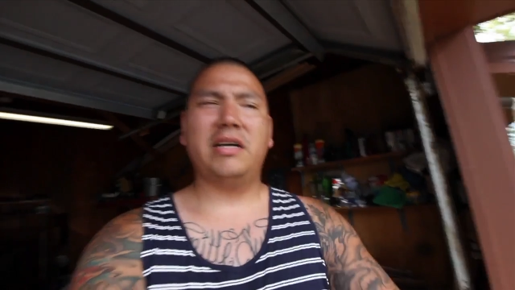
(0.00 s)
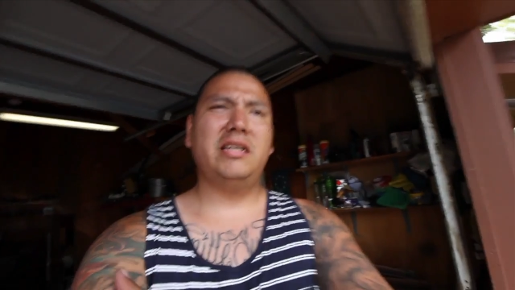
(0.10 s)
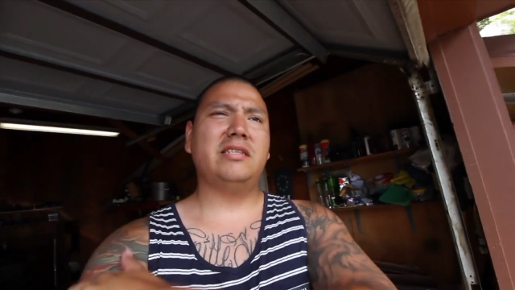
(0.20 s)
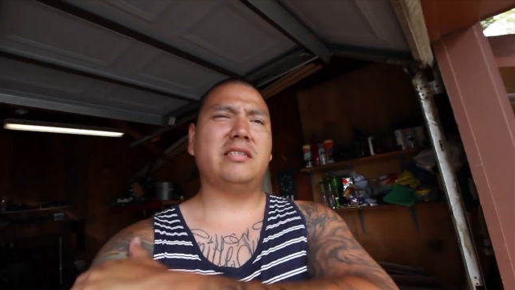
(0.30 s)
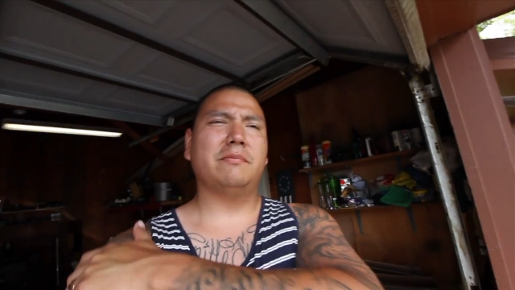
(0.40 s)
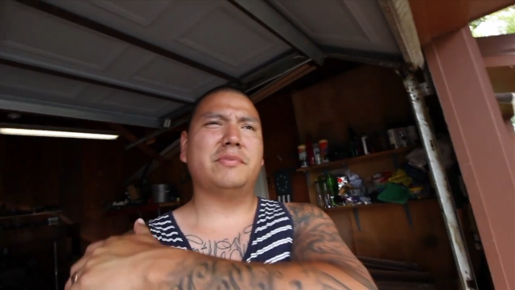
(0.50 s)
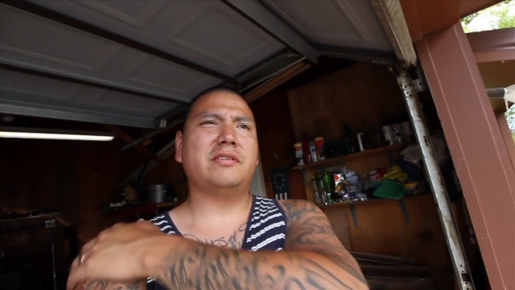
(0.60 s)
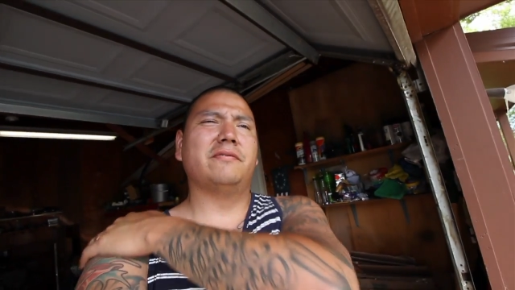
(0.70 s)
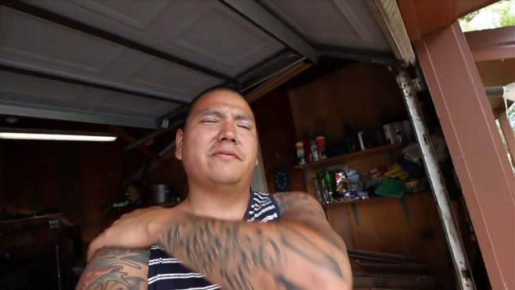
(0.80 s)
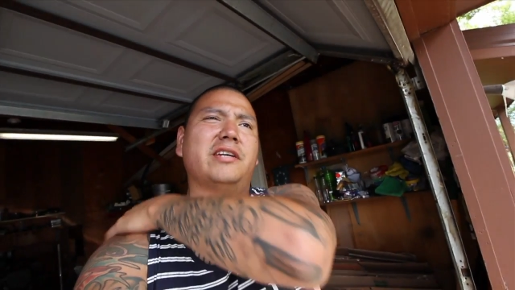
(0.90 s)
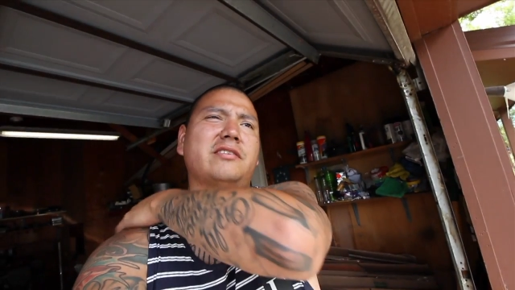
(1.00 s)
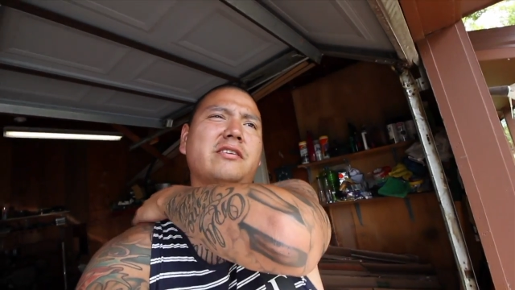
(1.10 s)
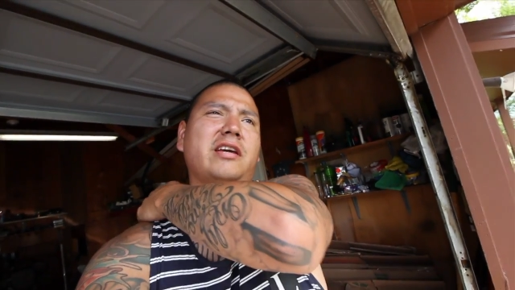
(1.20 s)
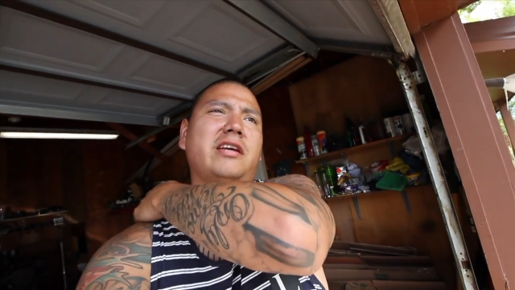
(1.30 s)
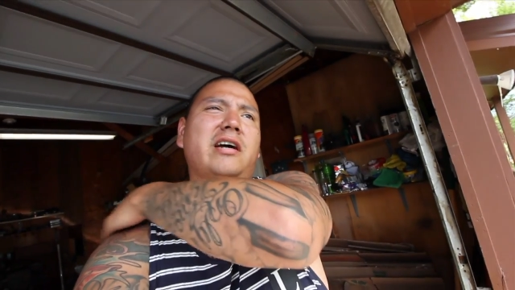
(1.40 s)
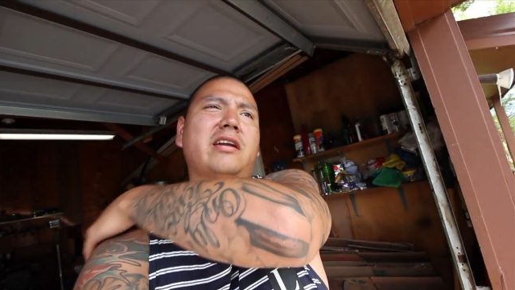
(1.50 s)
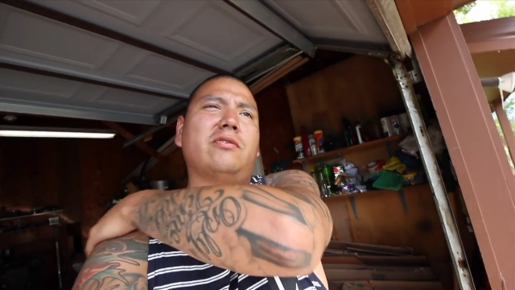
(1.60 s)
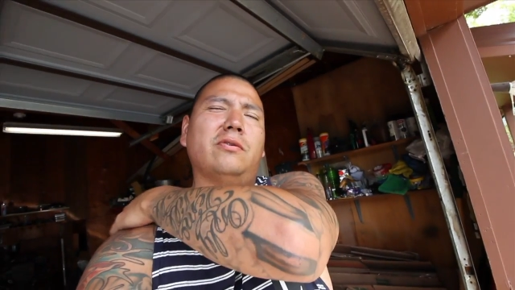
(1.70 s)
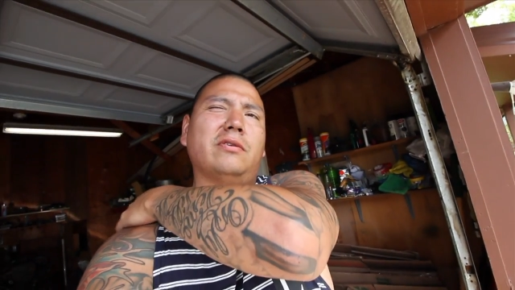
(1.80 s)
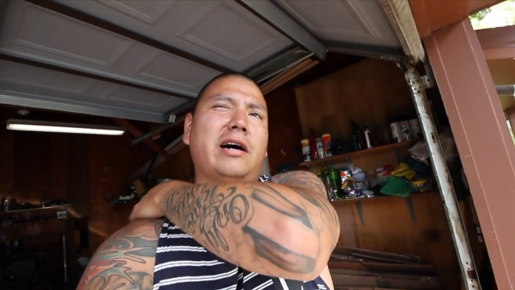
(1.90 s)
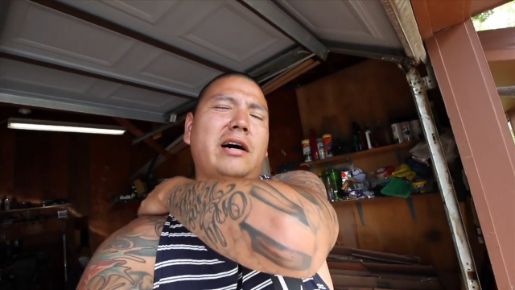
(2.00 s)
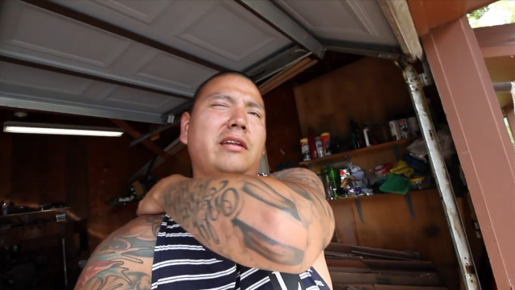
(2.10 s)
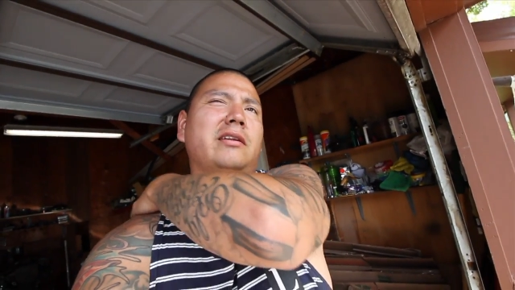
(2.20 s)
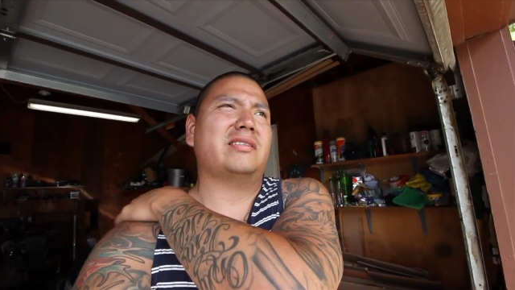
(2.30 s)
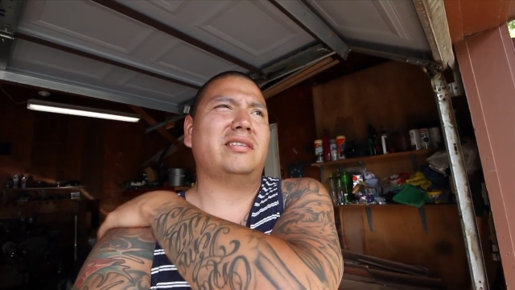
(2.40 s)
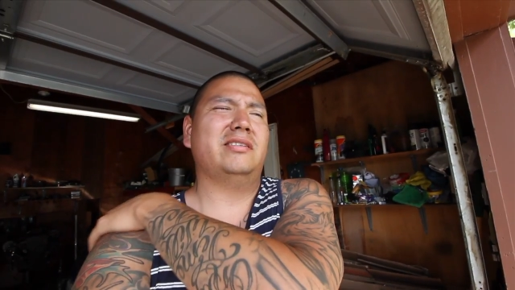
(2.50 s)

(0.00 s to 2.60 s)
I did some stuff yesterday, not a whole lot.